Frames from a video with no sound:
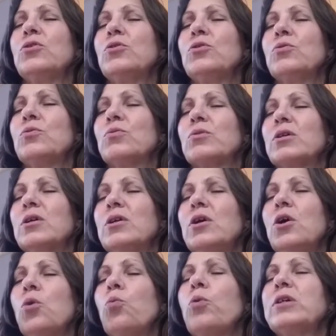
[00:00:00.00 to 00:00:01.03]
you
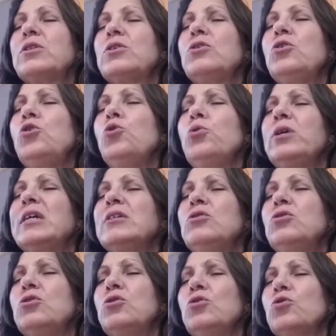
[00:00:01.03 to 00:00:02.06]
what you can
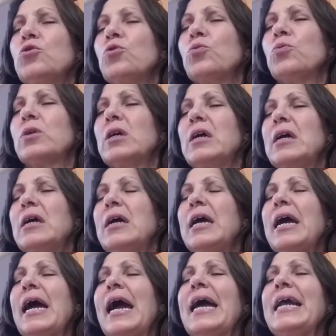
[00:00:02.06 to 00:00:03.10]
do
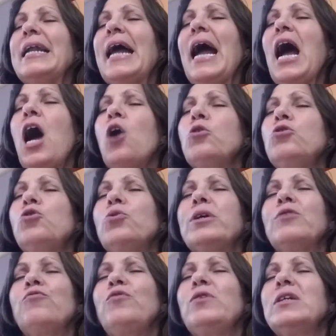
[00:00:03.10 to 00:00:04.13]
and how you
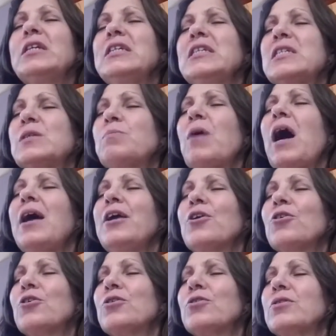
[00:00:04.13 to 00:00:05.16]
can feel
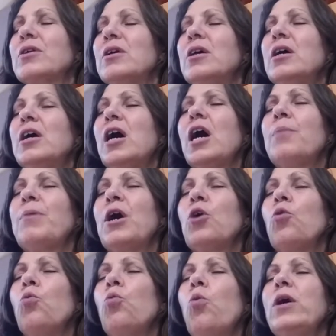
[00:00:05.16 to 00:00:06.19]
inspired
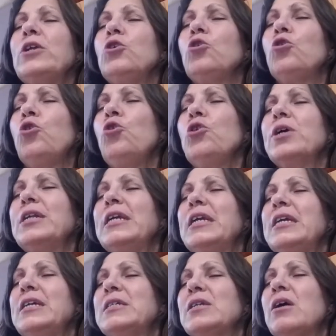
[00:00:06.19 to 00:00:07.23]
about what good
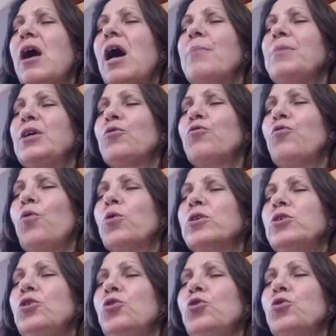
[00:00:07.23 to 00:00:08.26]
is coming for
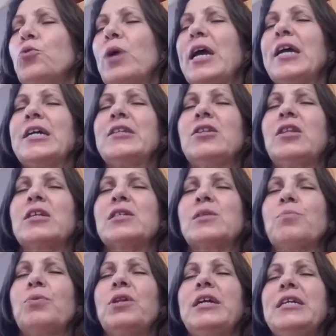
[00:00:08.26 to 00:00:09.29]
you and this
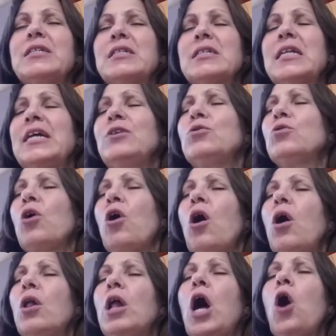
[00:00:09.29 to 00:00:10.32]
place that you
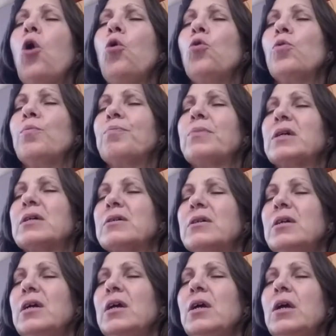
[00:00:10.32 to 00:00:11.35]
call home.
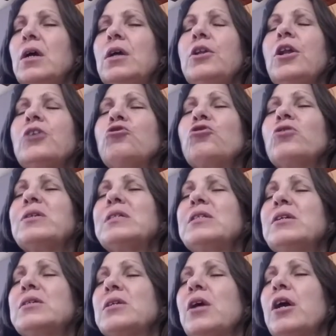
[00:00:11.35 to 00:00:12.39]
Not just
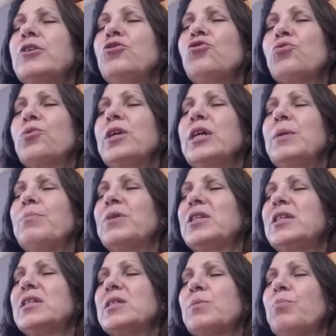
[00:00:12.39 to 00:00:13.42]
this country, but
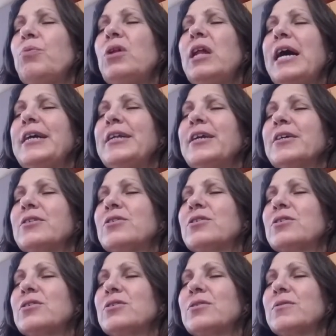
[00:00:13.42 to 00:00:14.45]
this planet.